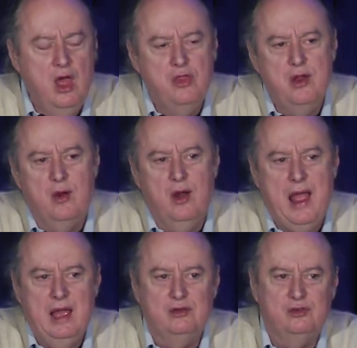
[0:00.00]
There are
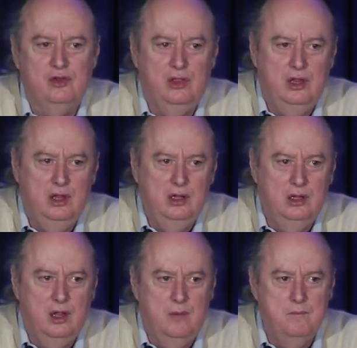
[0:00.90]

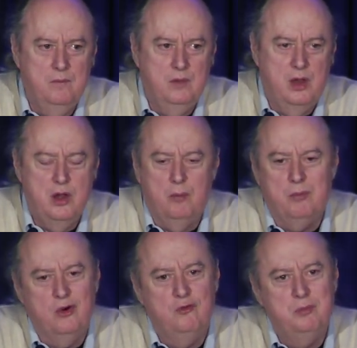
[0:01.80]
actually a
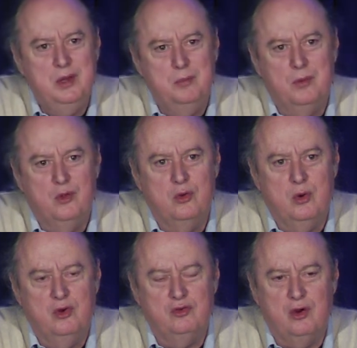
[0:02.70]
number of people who
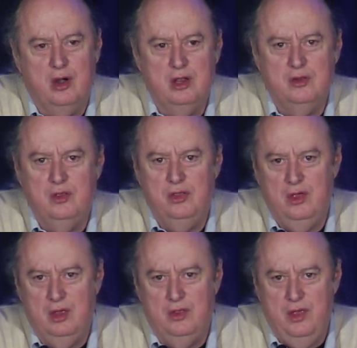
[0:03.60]
are starting to
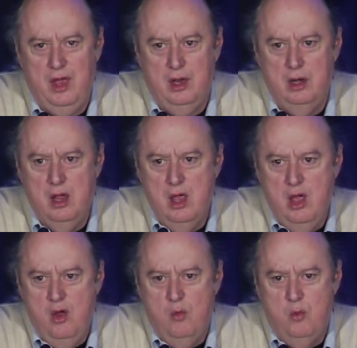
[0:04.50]
think that
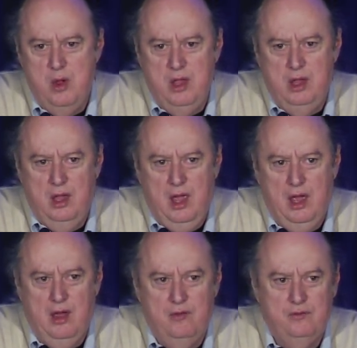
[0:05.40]
we
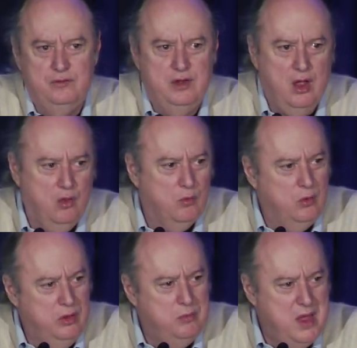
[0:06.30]
have dealt
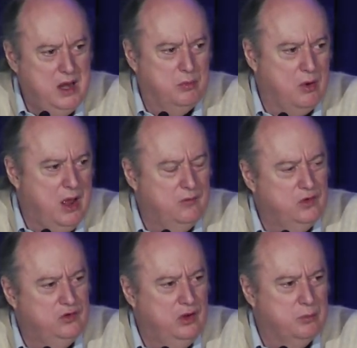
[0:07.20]
with many
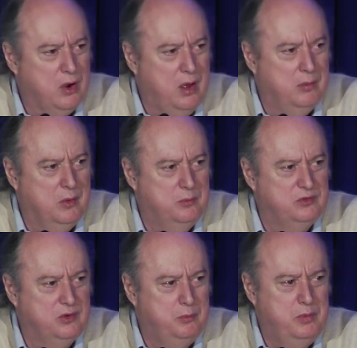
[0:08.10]
privacy
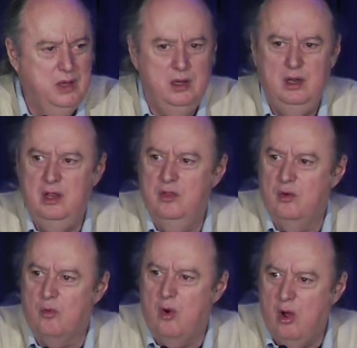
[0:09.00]
problems a bit in the
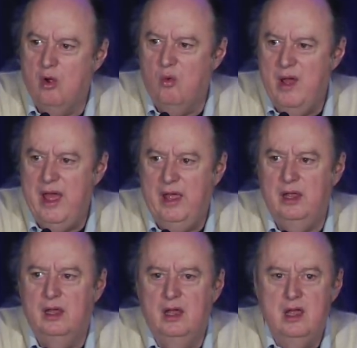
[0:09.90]
wrong way,
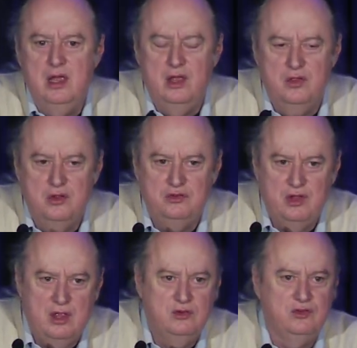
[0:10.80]
in the
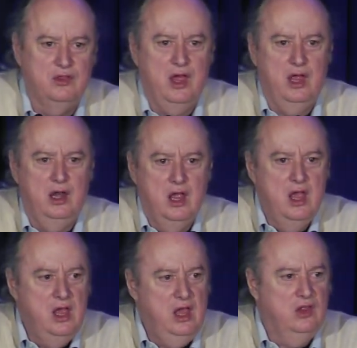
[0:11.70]
sense that
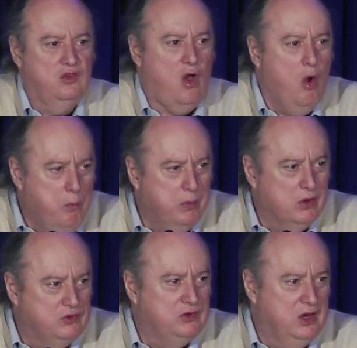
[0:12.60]
it's
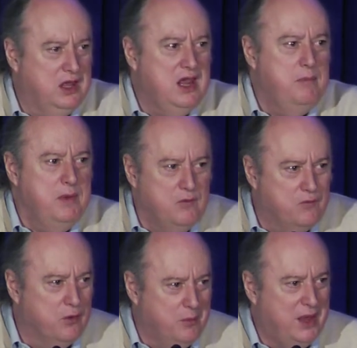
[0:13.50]
hopeless to keep
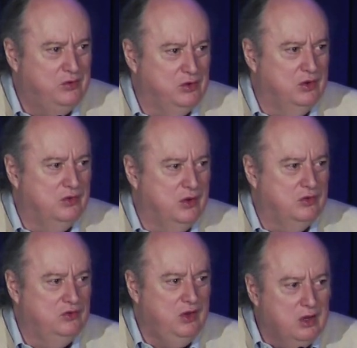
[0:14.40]
information
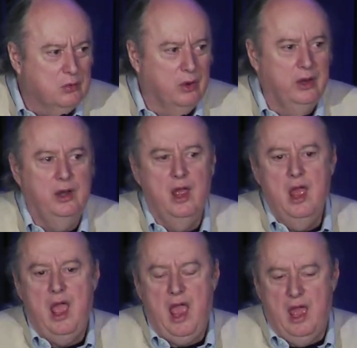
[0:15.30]
secret,
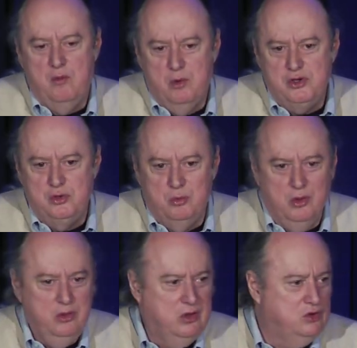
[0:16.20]
and what you
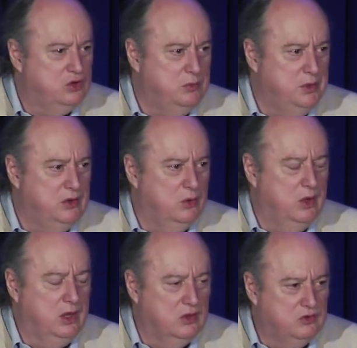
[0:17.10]
really should be
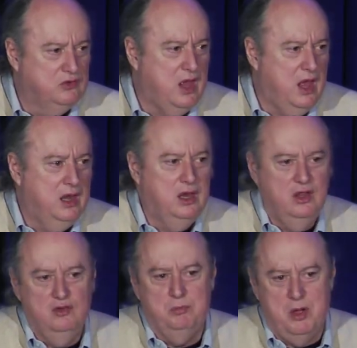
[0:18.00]
doing instead
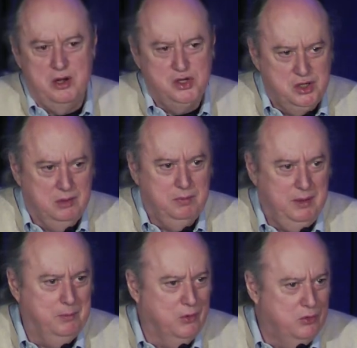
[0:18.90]
is punishing
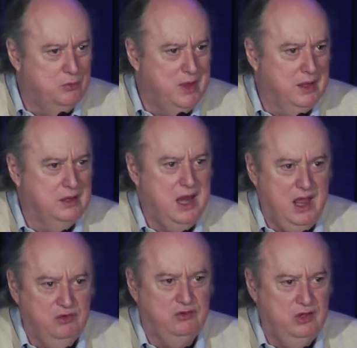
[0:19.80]
people who make
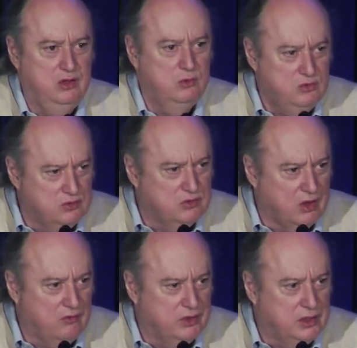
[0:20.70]
nasty uses
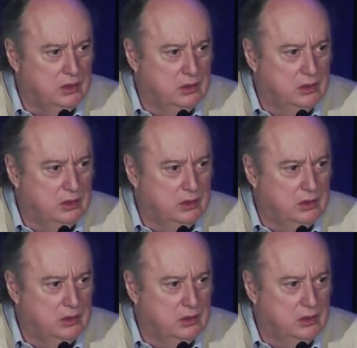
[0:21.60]
of it